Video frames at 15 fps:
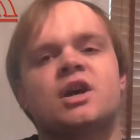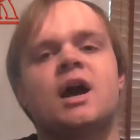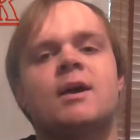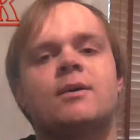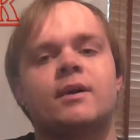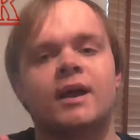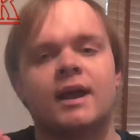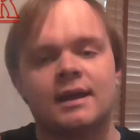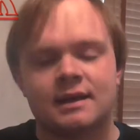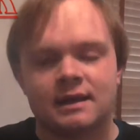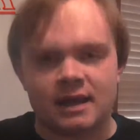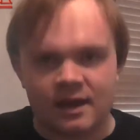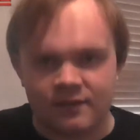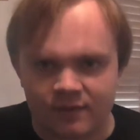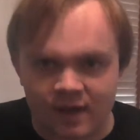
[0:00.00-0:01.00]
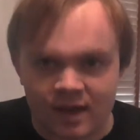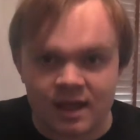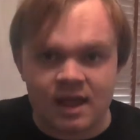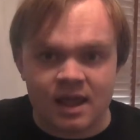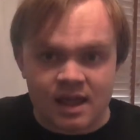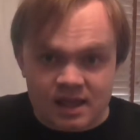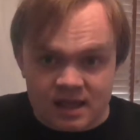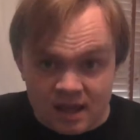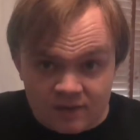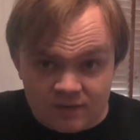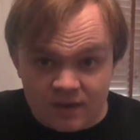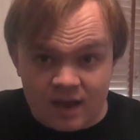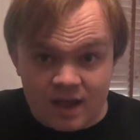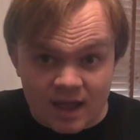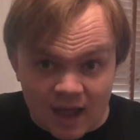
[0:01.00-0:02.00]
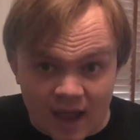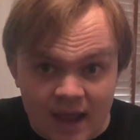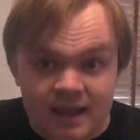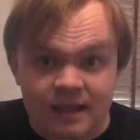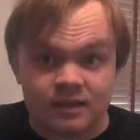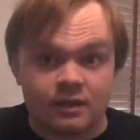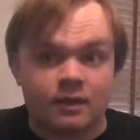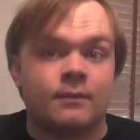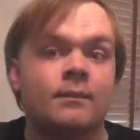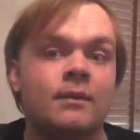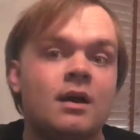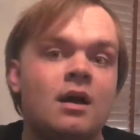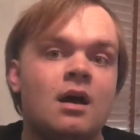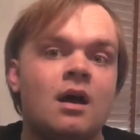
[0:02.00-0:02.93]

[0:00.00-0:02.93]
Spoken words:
I can never, never hate them.